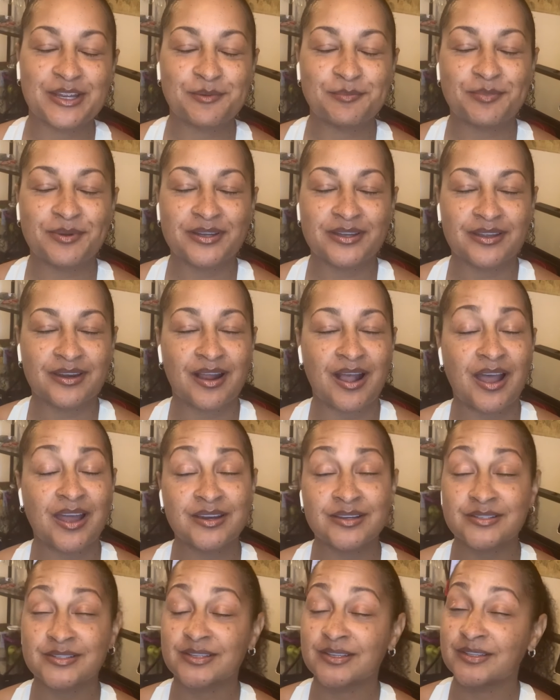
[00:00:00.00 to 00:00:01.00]
But
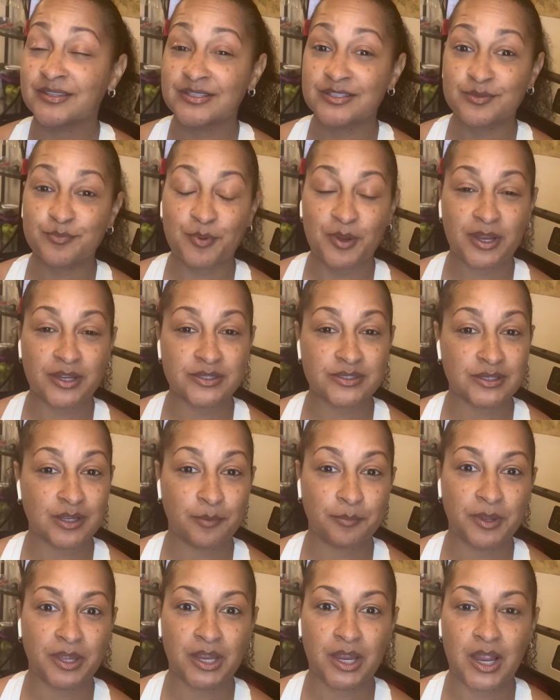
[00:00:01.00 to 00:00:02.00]
honestly, this
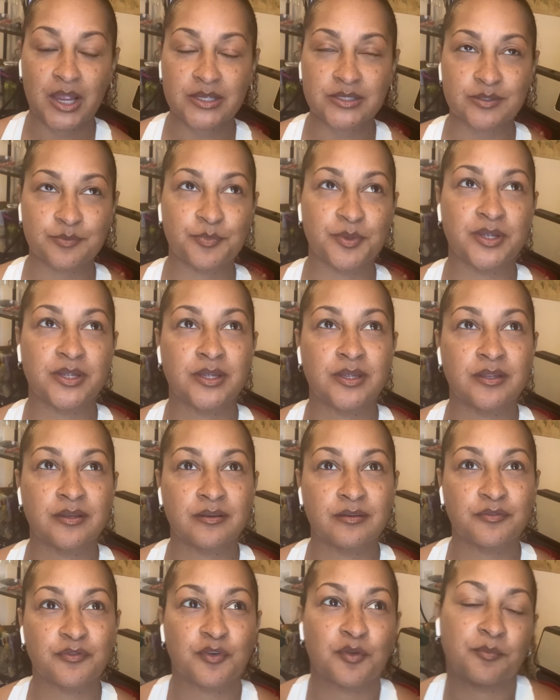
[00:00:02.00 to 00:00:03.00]
pandemic has been
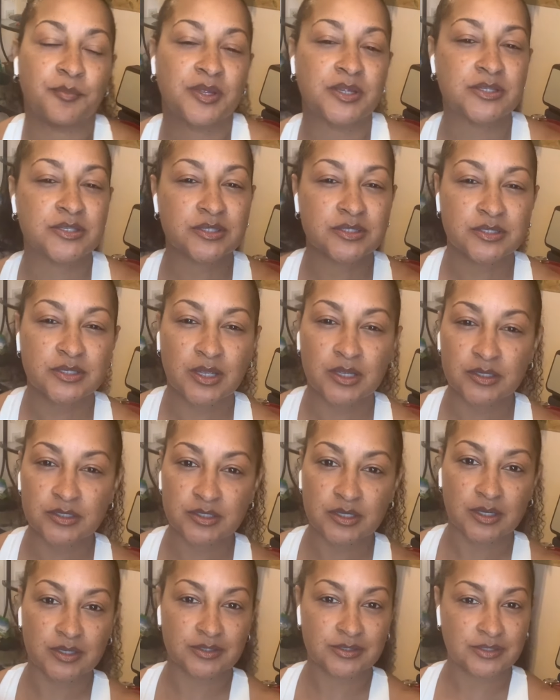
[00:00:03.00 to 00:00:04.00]
for me such
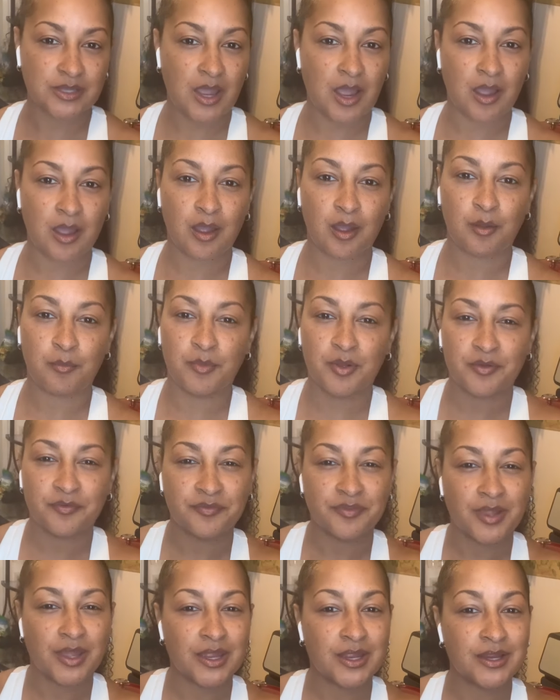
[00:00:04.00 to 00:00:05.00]
a time of
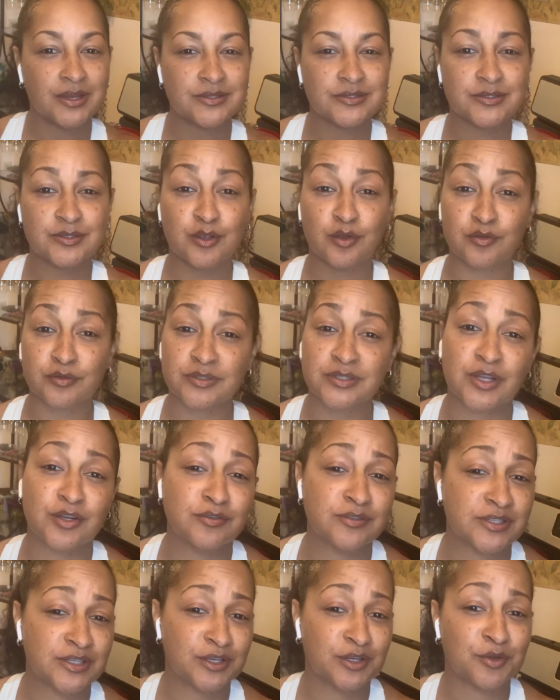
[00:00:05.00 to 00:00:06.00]
like soul
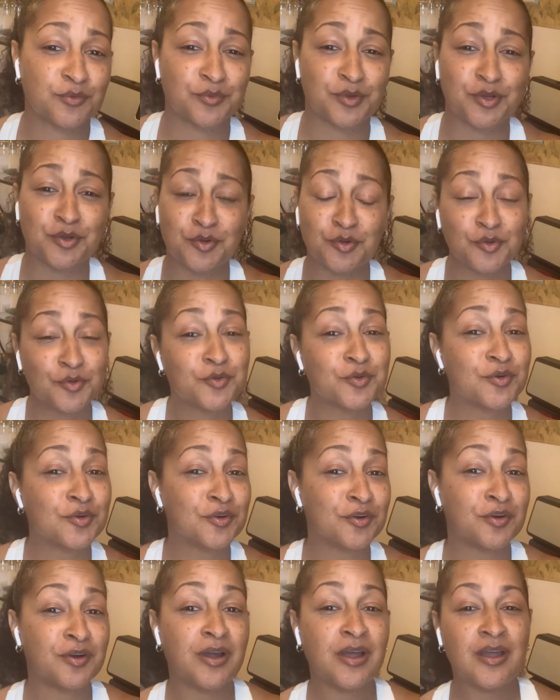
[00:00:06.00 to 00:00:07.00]
searching,
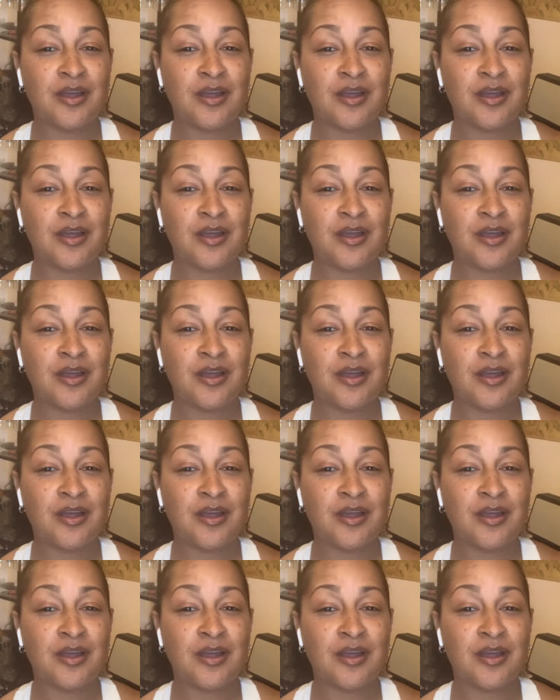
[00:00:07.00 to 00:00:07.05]
renewal,